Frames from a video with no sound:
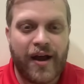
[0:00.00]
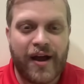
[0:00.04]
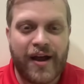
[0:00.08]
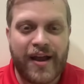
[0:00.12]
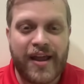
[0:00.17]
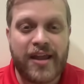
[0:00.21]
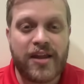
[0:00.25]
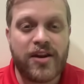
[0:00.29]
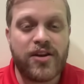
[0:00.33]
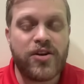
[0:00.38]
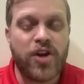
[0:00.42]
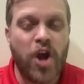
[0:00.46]

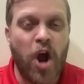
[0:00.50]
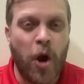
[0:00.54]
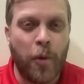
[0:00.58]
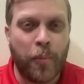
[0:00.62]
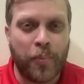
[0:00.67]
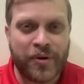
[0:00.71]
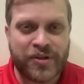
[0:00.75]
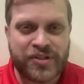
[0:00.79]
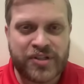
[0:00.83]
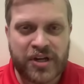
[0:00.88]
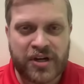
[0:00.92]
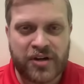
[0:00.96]
In no
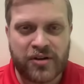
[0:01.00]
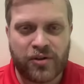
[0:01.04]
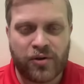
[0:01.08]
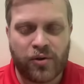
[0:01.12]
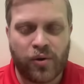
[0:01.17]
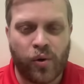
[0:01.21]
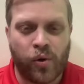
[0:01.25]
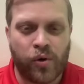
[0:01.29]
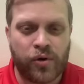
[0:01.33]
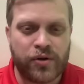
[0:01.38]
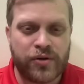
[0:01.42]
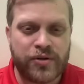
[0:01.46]
particular
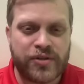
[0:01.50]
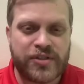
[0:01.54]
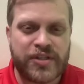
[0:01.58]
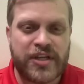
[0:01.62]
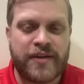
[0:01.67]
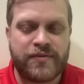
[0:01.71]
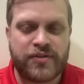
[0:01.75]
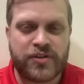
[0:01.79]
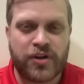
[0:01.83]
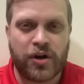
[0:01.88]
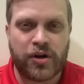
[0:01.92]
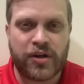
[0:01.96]
order,
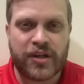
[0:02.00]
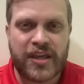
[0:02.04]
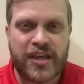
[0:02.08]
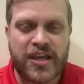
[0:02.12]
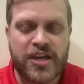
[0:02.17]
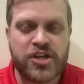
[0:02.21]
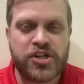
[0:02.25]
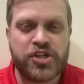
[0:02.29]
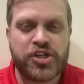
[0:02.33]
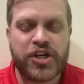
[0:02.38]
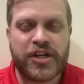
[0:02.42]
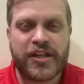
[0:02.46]
Steve
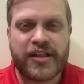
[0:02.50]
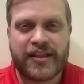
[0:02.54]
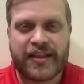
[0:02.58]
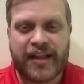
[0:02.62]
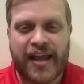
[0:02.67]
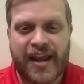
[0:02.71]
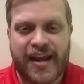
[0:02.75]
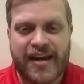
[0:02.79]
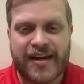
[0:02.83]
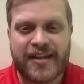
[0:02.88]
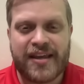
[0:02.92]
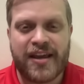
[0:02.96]
Sarkisian,
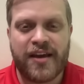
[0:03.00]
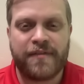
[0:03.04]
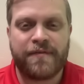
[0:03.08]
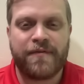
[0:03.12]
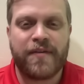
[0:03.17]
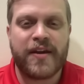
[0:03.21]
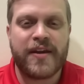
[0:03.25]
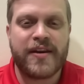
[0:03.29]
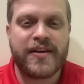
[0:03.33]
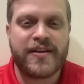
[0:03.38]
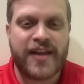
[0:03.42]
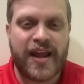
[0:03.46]
Lane
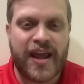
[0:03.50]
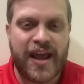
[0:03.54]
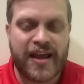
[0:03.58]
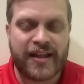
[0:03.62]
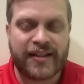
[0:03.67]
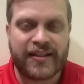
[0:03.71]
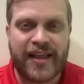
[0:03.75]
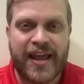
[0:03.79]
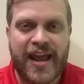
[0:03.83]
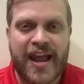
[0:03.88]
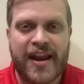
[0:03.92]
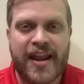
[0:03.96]
Kiffin,
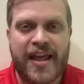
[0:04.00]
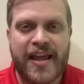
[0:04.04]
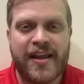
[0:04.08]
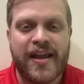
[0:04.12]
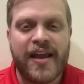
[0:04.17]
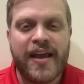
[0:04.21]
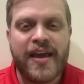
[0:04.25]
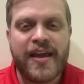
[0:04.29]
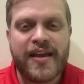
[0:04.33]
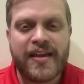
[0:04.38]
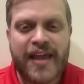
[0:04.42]
Dan Lanning,